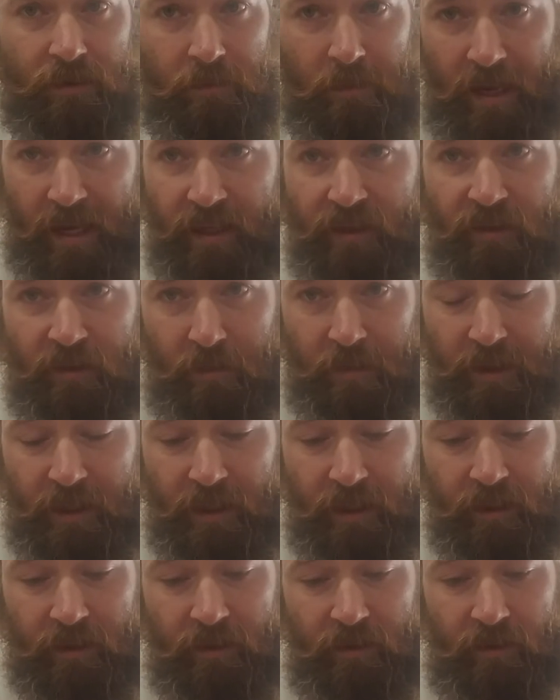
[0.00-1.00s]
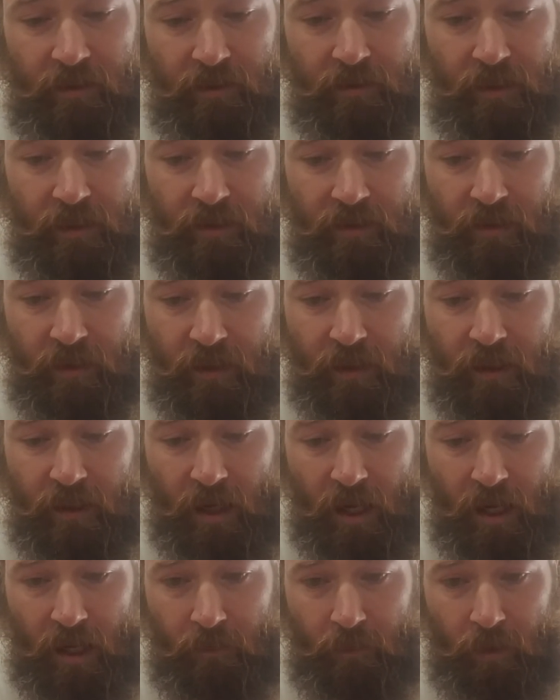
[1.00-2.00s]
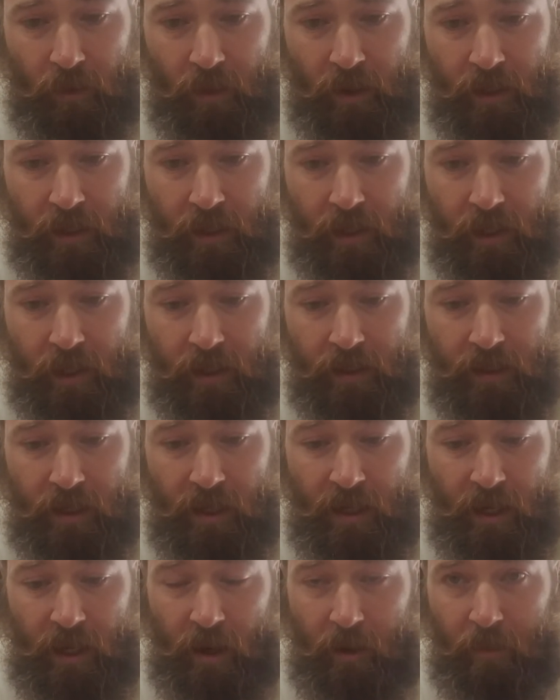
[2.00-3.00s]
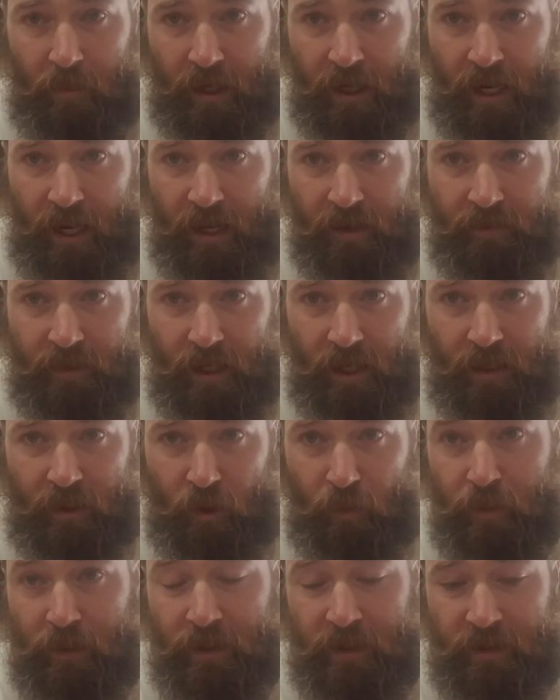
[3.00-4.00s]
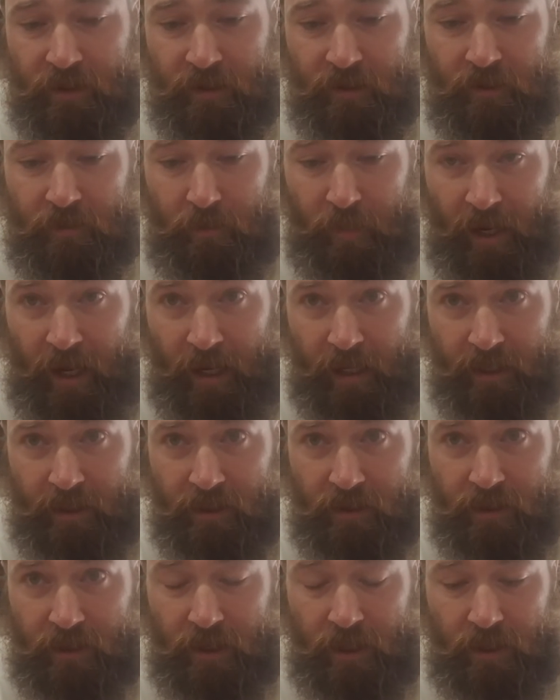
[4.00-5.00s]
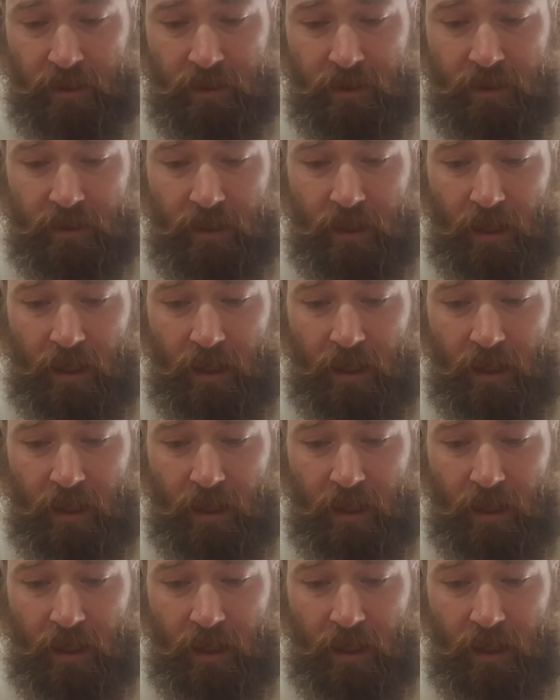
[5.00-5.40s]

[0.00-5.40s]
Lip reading: max speeds this thing can operate at. But I have not opened this package yet,